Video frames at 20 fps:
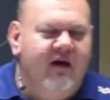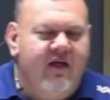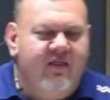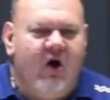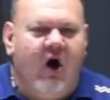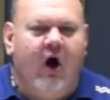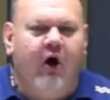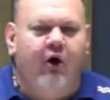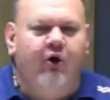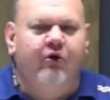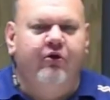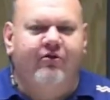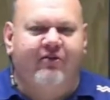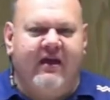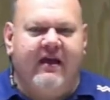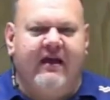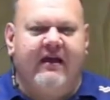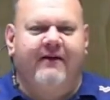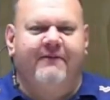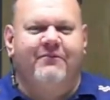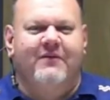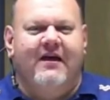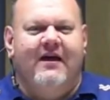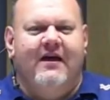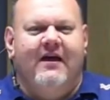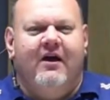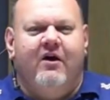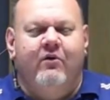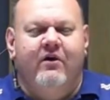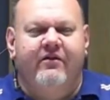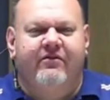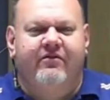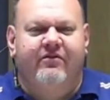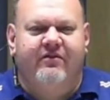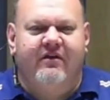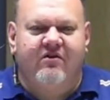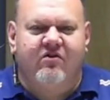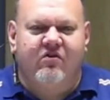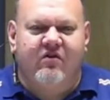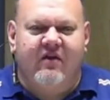the whole thing with
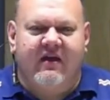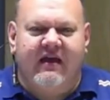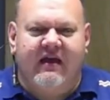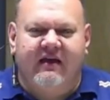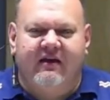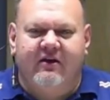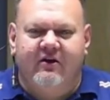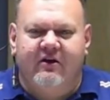the singing,